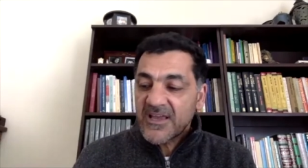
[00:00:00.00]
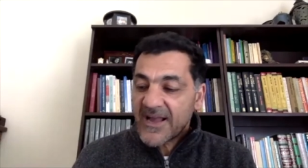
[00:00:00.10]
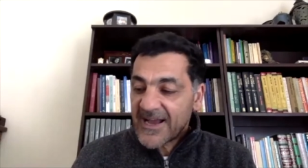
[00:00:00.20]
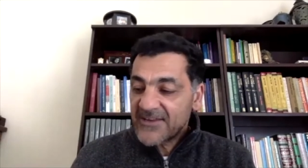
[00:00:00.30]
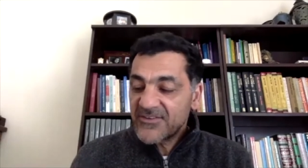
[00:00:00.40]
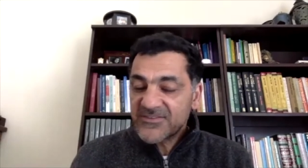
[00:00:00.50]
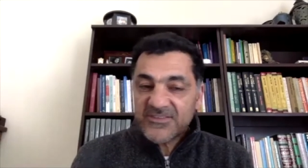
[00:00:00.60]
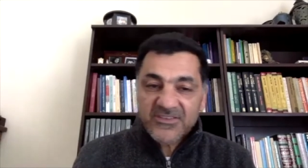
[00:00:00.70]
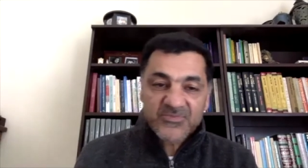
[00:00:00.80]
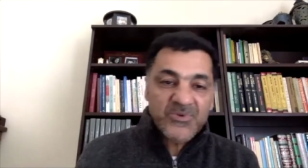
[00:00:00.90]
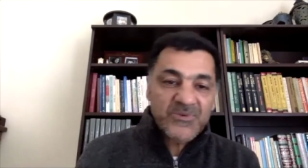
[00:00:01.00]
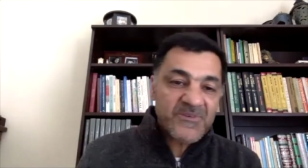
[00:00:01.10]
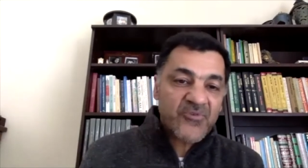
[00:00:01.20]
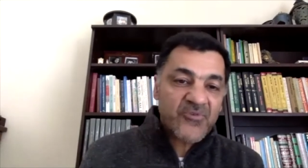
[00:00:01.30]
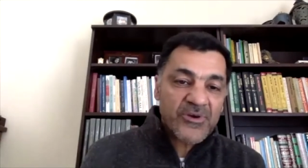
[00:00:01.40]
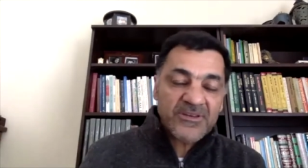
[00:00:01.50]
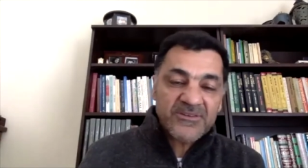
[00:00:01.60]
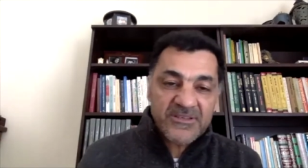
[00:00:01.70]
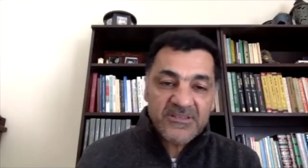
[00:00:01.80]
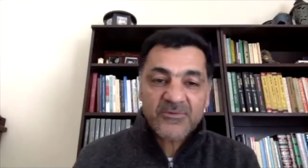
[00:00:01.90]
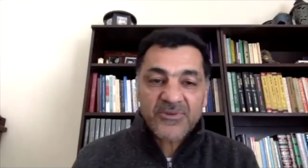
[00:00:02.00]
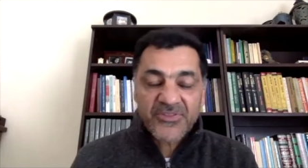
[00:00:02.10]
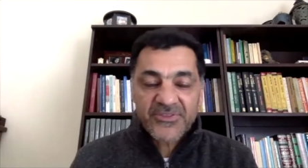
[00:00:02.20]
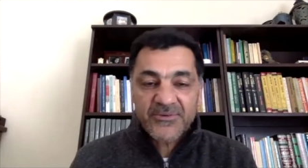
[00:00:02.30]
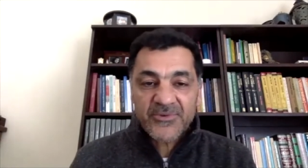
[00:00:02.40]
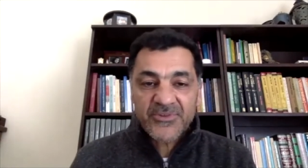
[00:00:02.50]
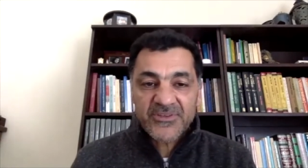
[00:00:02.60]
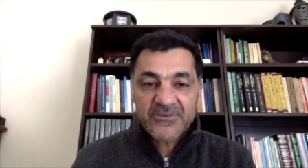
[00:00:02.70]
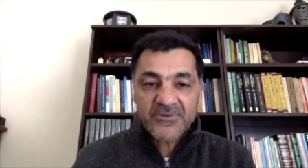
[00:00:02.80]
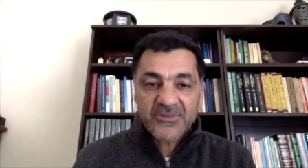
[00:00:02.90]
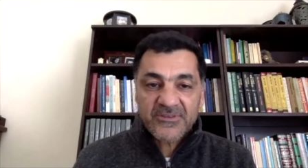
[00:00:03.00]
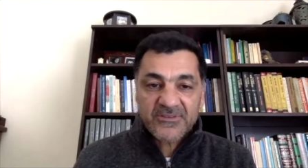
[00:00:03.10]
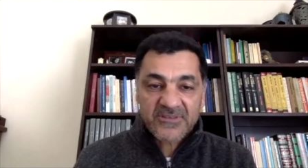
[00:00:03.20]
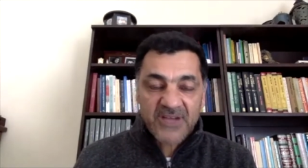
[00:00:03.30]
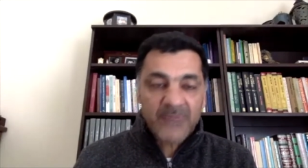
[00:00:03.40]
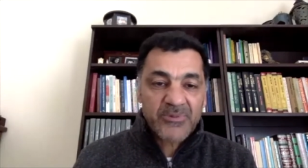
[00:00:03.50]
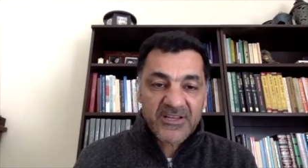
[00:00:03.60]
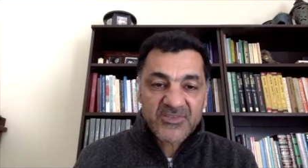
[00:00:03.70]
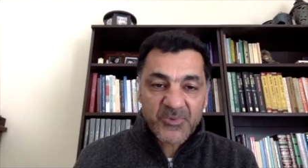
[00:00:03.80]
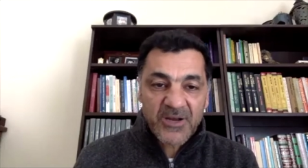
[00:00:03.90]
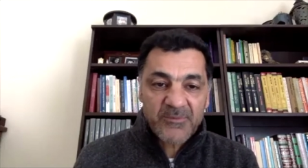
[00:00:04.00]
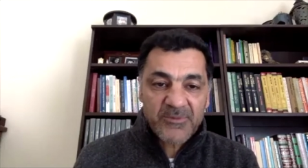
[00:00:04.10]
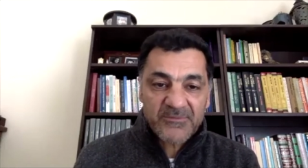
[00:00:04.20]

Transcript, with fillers: How do you see us moving forward in dealing with this complex problem?